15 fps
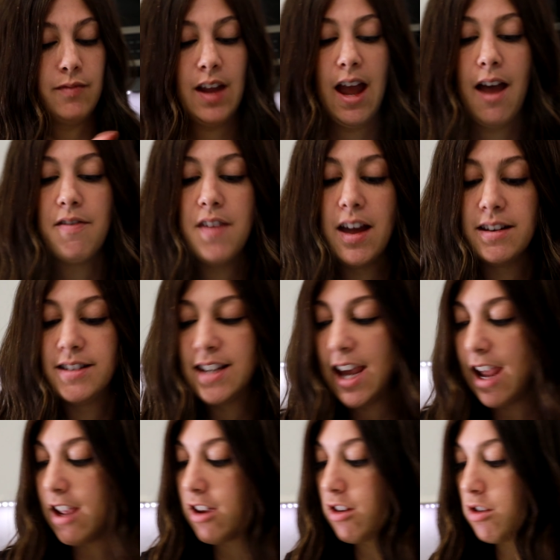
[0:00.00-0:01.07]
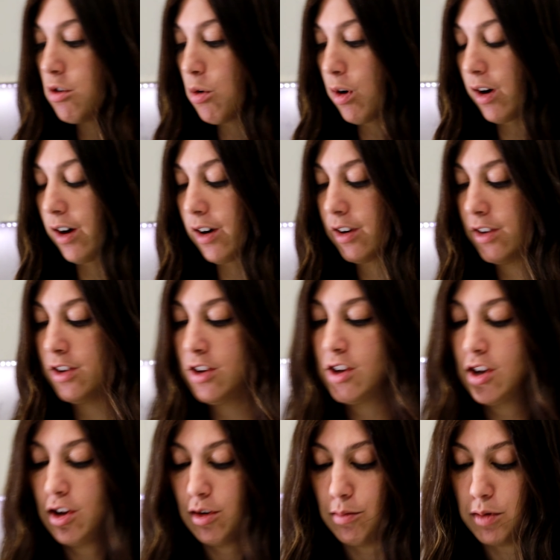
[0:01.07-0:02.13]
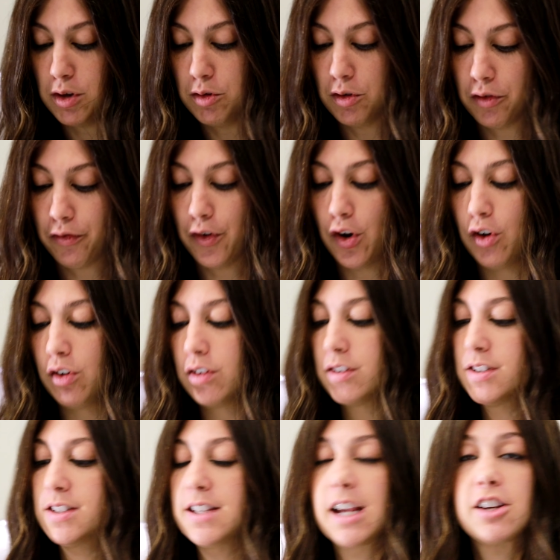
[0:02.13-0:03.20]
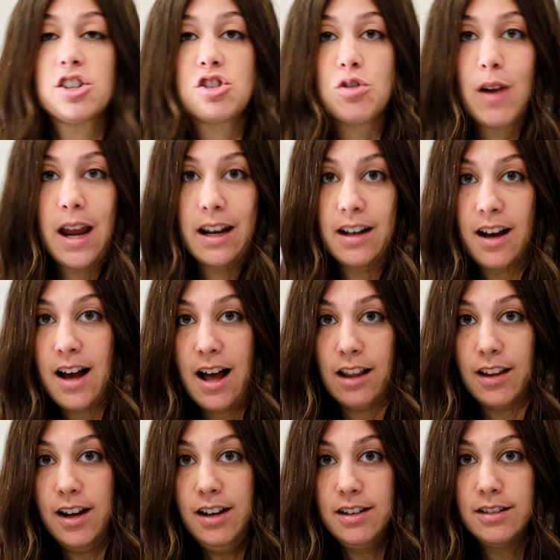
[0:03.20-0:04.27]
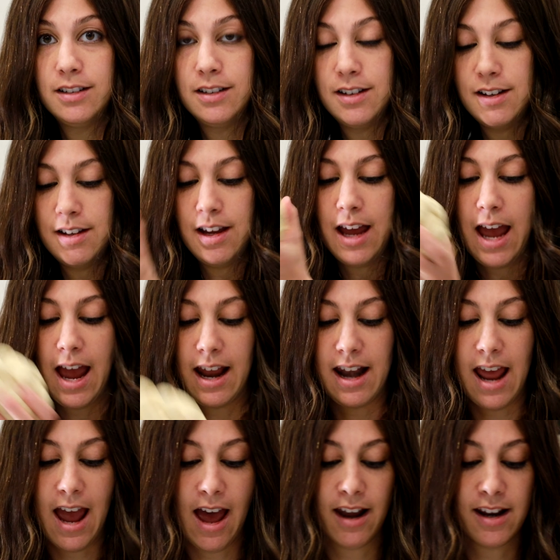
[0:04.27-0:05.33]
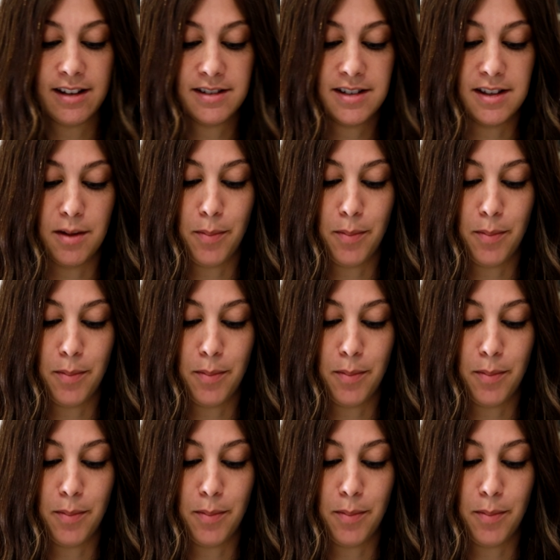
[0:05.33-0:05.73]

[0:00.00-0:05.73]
and then take your beautiful 6-strand challah and add it to the